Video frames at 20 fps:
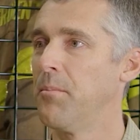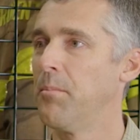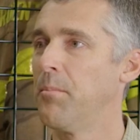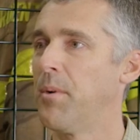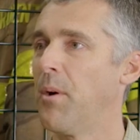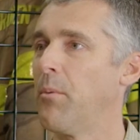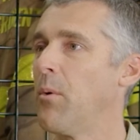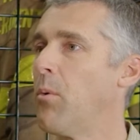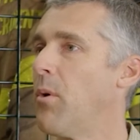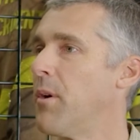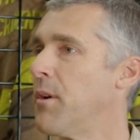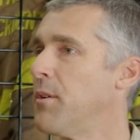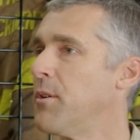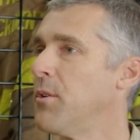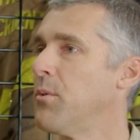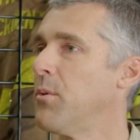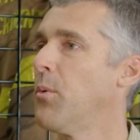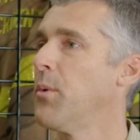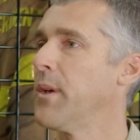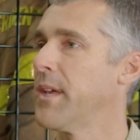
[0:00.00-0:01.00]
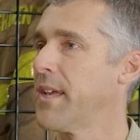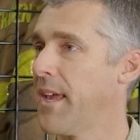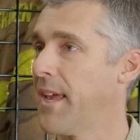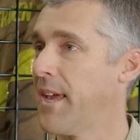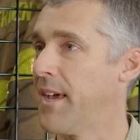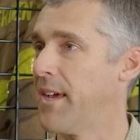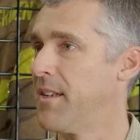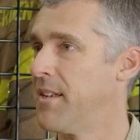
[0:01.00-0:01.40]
But we want to do what we can.